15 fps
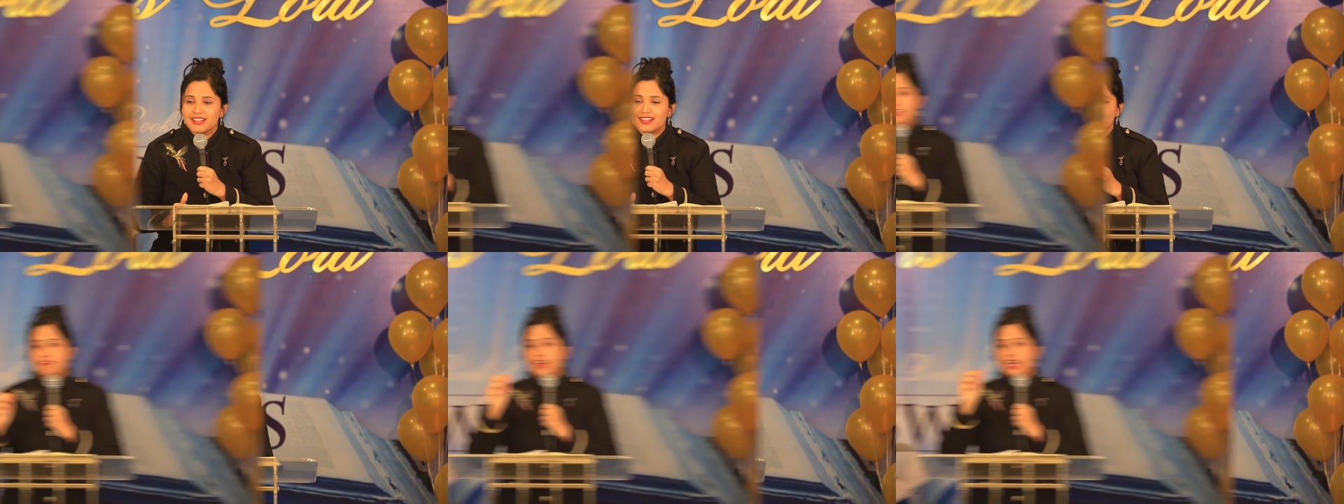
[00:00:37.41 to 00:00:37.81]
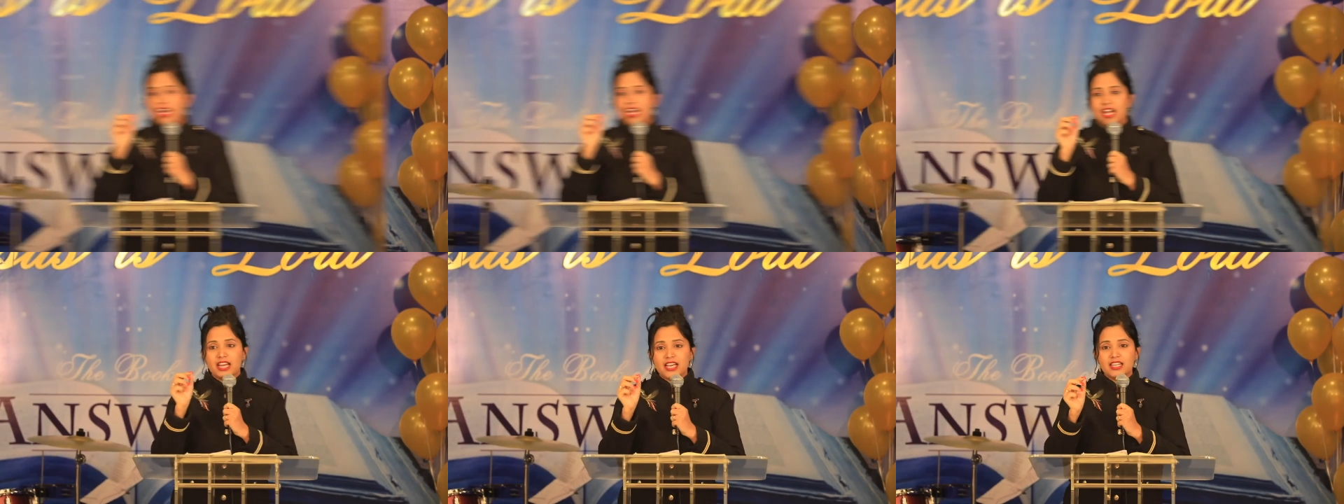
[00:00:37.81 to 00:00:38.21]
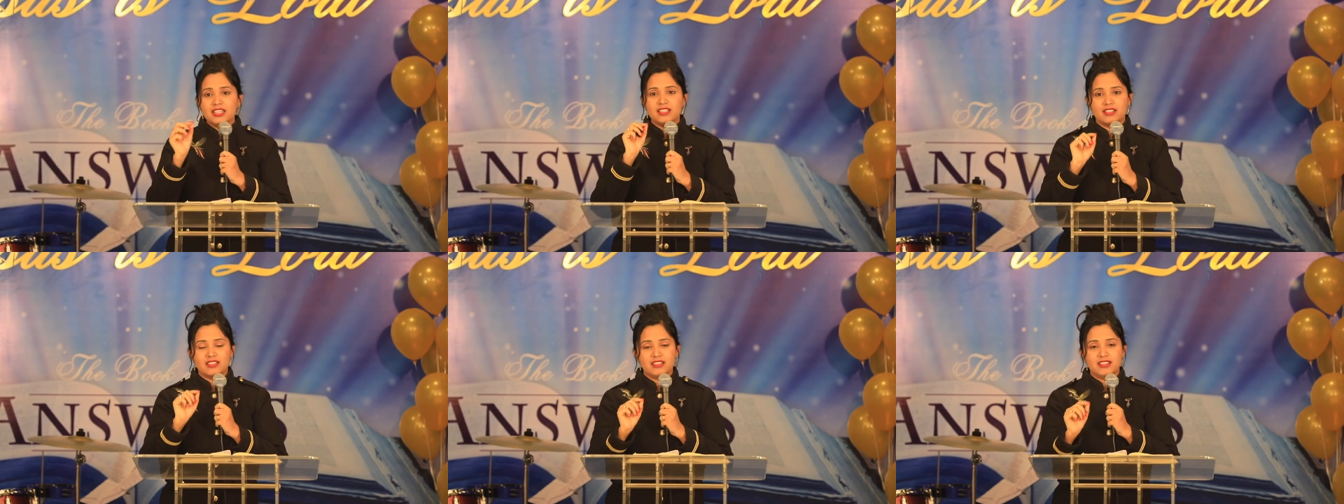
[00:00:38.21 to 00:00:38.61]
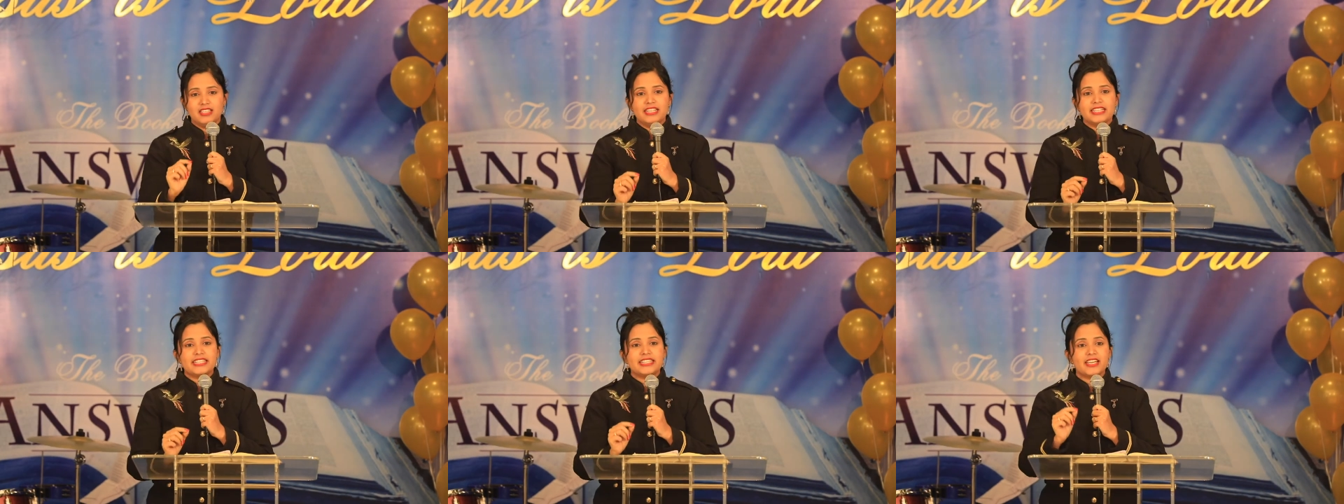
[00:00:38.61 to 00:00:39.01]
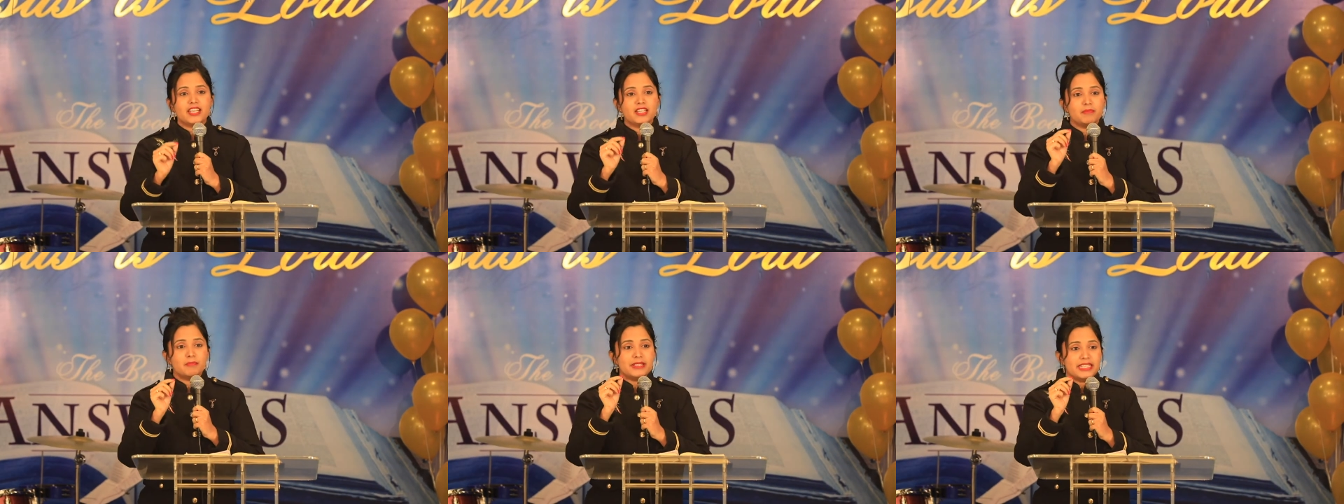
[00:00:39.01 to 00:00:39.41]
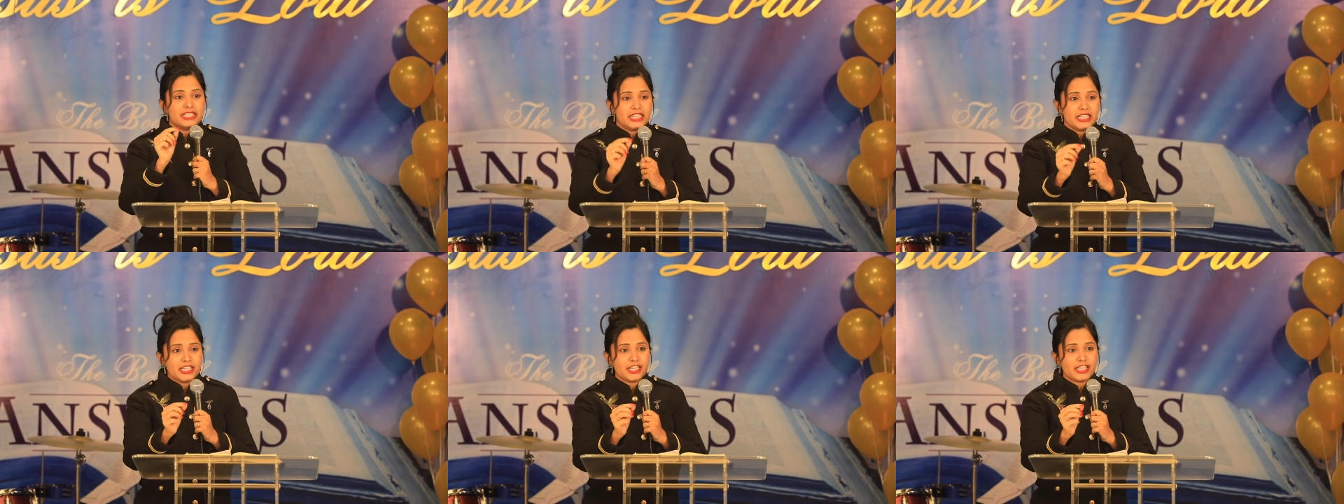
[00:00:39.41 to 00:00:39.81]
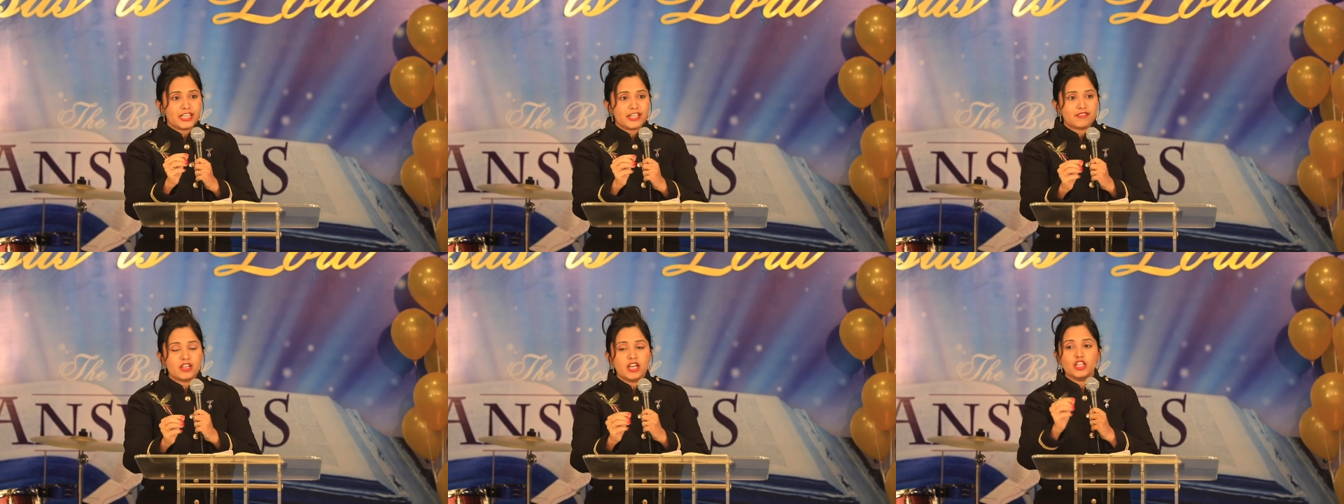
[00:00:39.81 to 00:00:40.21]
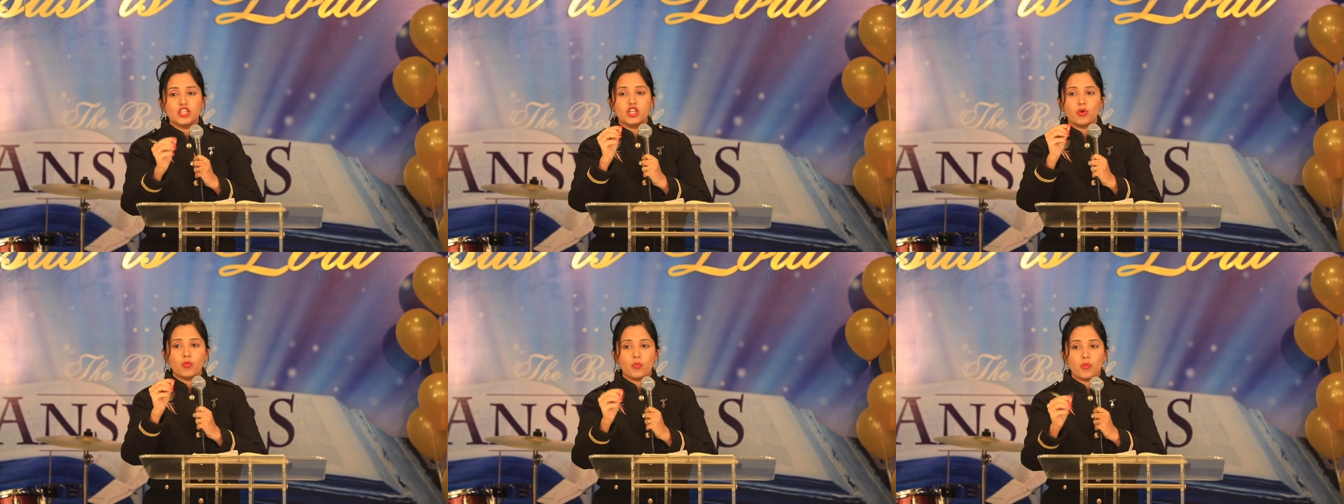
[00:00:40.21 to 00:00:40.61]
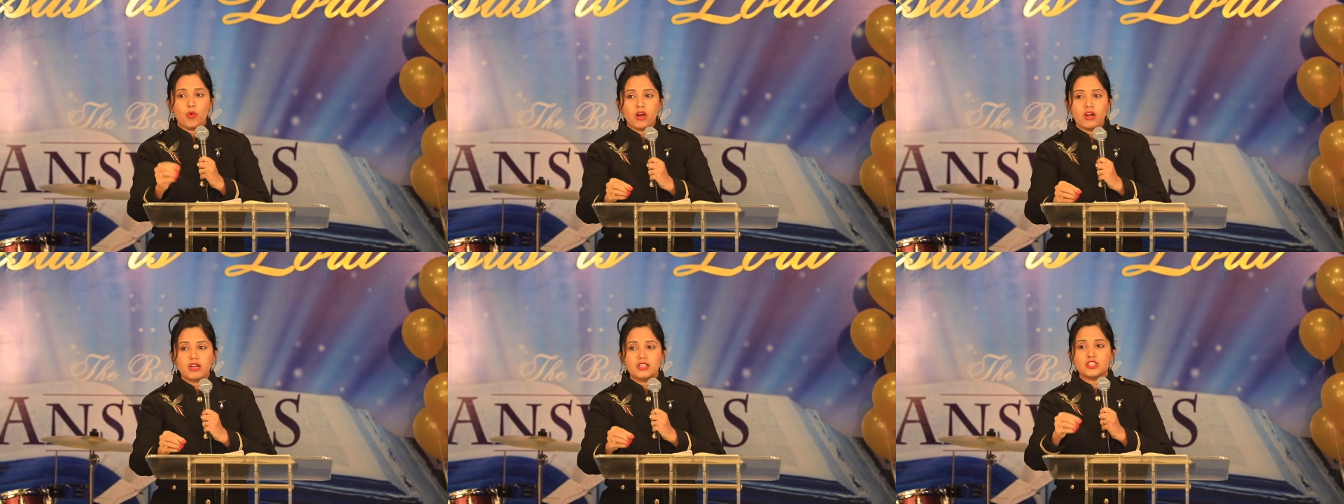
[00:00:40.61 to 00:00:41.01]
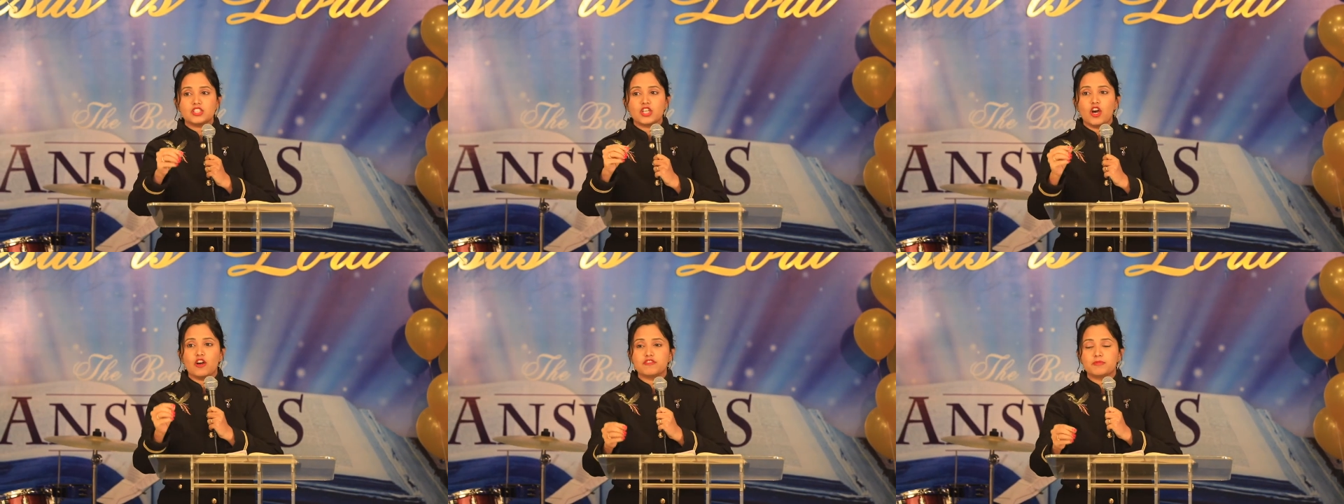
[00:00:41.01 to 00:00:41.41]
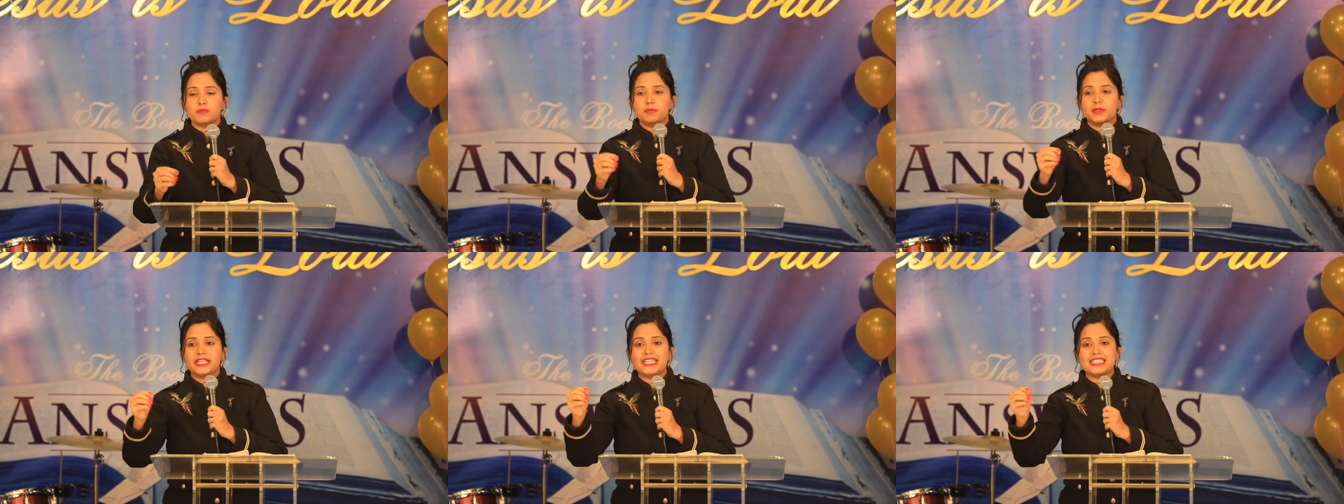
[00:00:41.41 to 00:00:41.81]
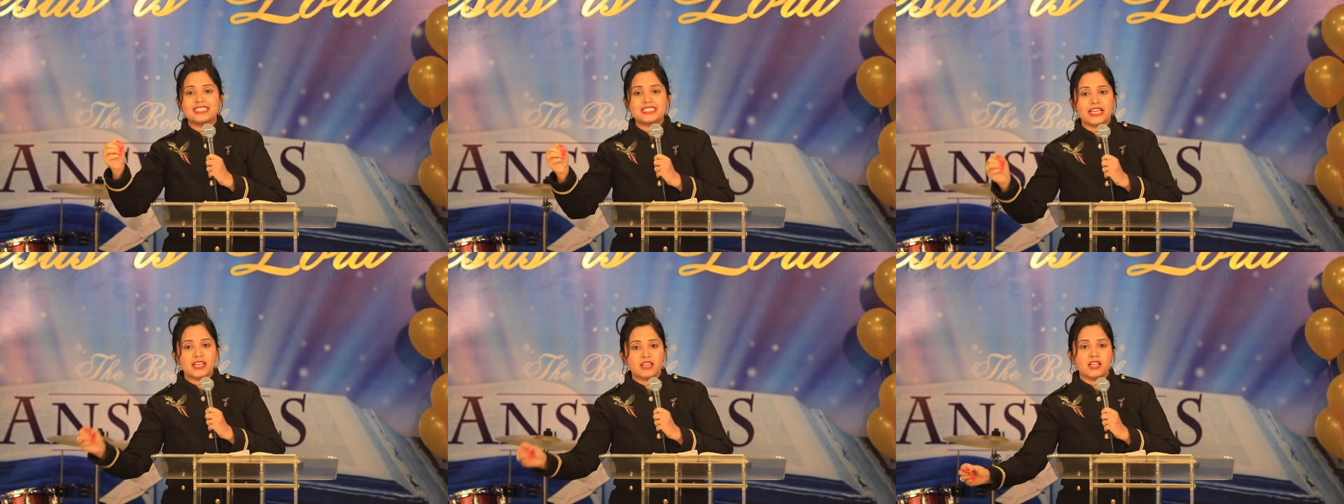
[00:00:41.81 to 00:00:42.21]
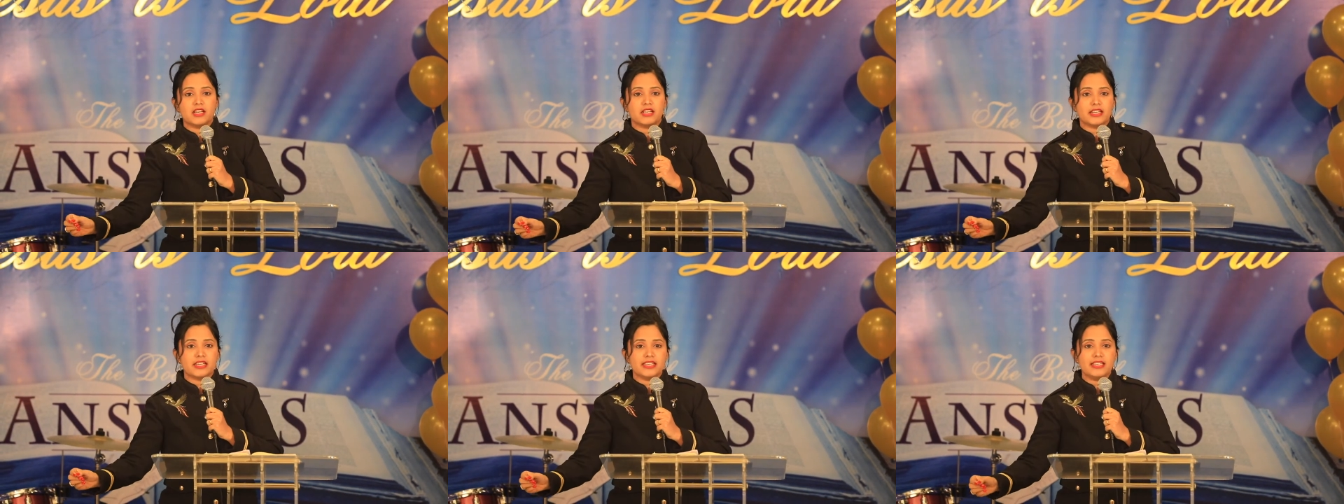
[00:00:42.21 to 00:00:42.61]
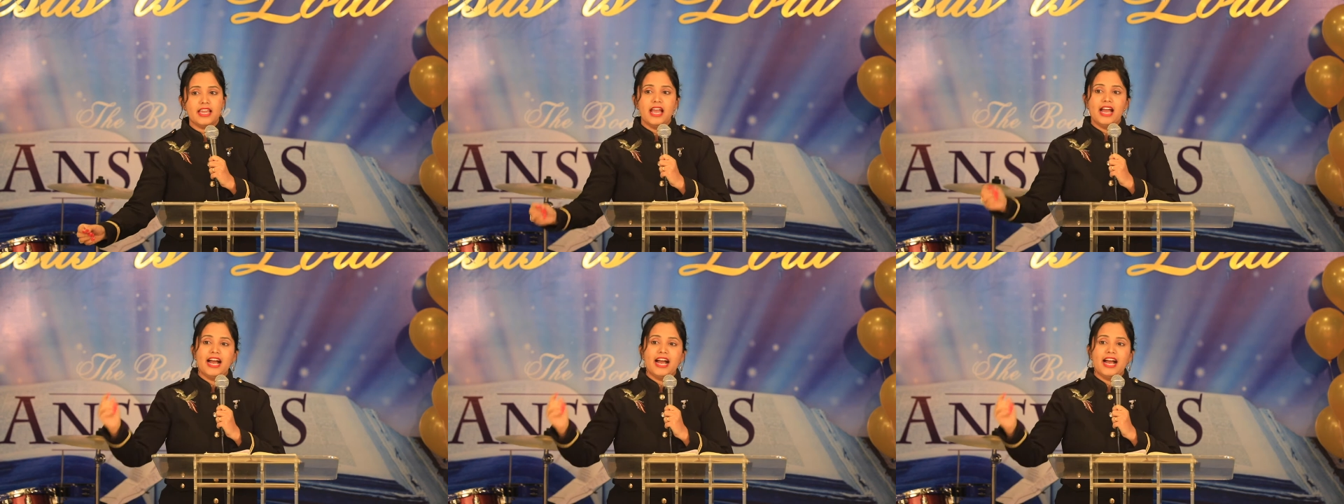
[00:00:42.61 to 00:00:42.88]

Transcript: If Hannah can believe the words of priest Eli